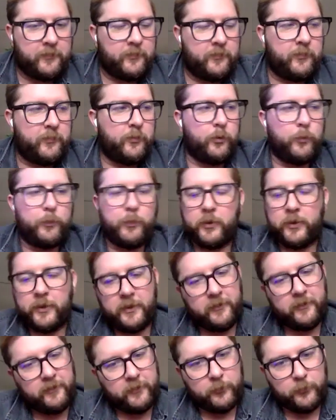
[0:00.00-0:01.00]
super
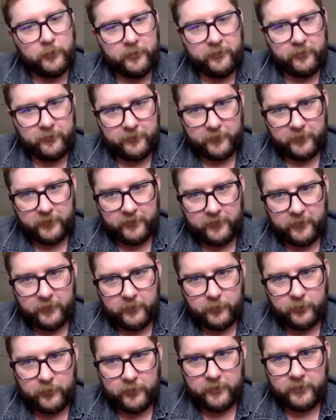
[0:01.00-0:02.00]
easy once your foot's in the
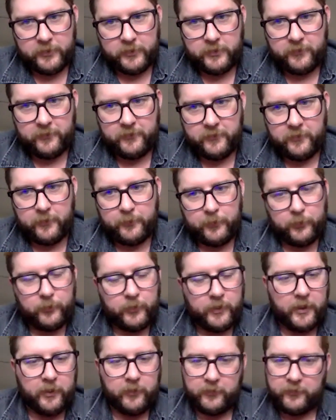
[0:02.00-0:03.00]
door to just jump
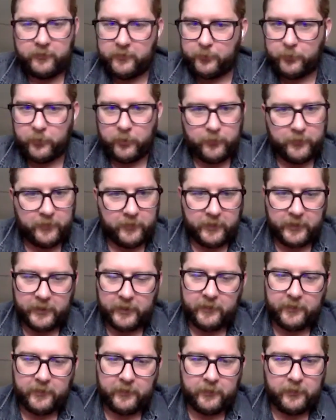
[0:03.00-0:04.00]
around department.
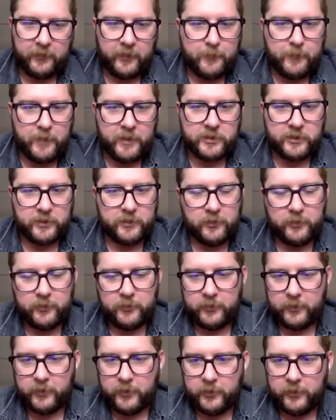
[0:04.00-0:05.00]
Like I mentioned
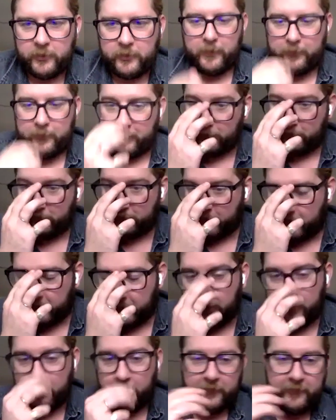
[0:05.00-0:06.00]
earlier, maybe you start
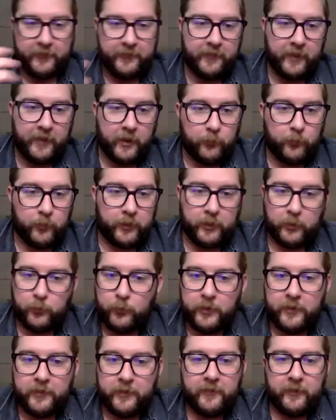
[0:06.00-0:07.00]
out on set working
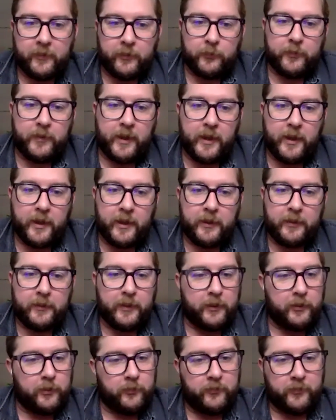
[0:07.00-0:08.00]
one single day and
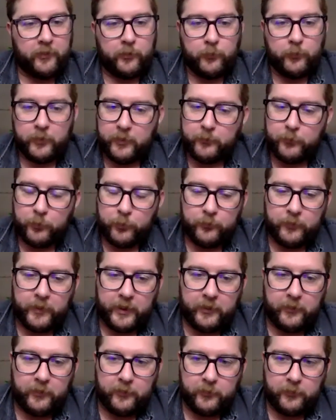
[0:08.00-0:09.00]
then you start working more
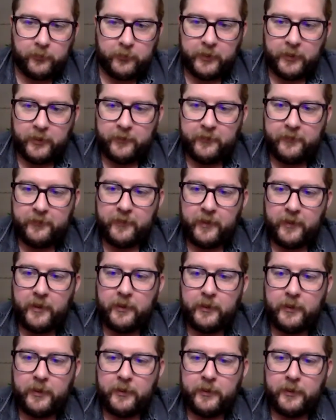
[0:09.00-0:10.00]
regularly on
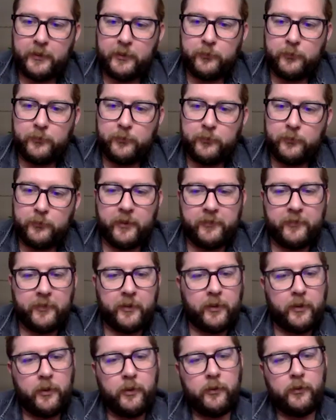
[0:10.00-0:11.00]
set. And then you realize
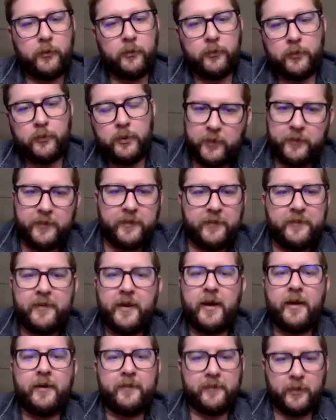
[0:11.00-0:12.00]
like, oh, where are these
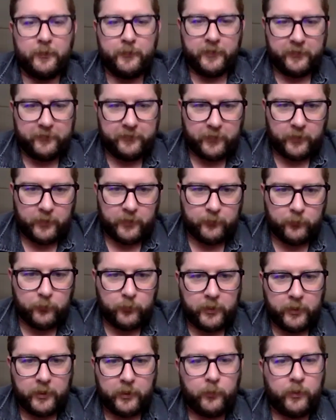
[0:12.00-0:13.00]
sides coming from?
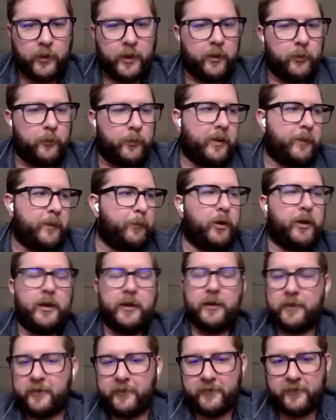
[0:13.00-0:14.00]
Why are we
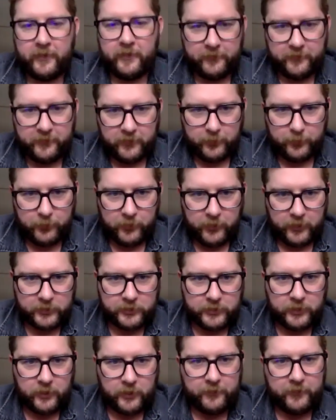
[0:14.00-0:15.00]
bringing this stuff to the
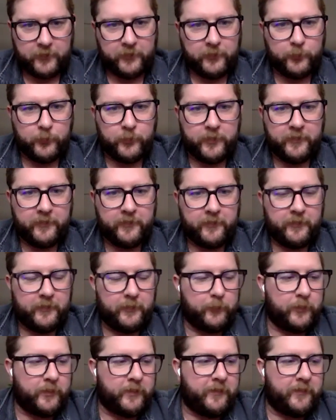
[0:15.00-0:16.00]
production office?
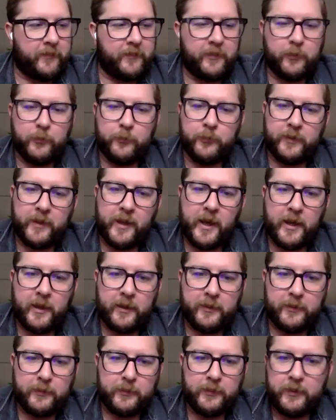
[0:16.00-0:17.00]
What's the deal with that?
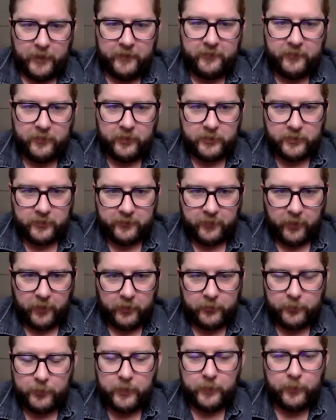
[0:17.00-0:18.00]
And basically just
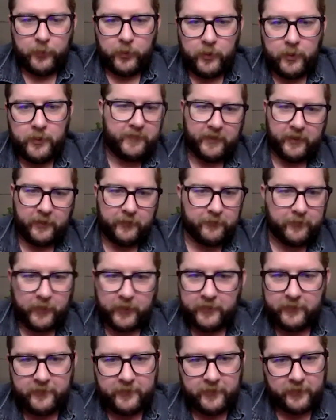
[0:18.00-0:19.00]
talk to people, take
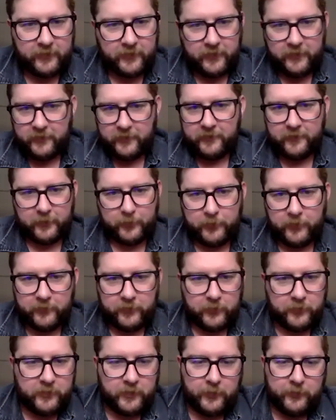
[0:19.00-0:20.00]
advice like this. Like my
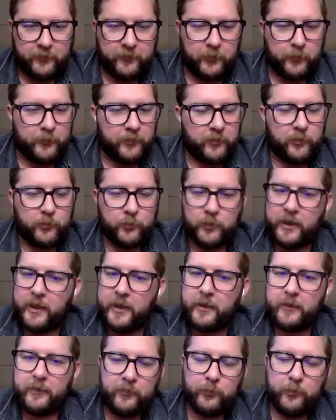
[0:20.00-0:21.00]
first job in film is
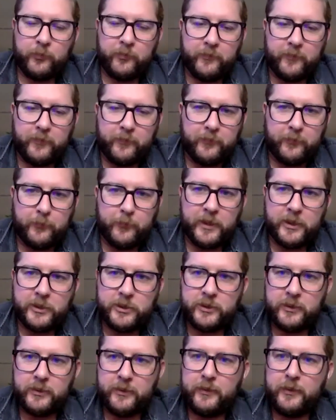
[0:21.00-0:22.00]
great source of
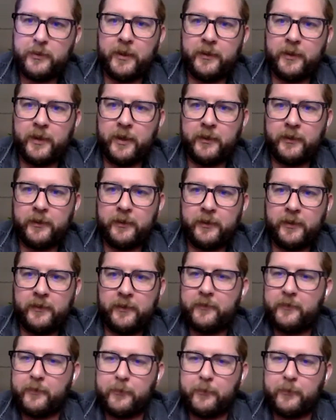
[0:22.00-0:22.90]
information, and then get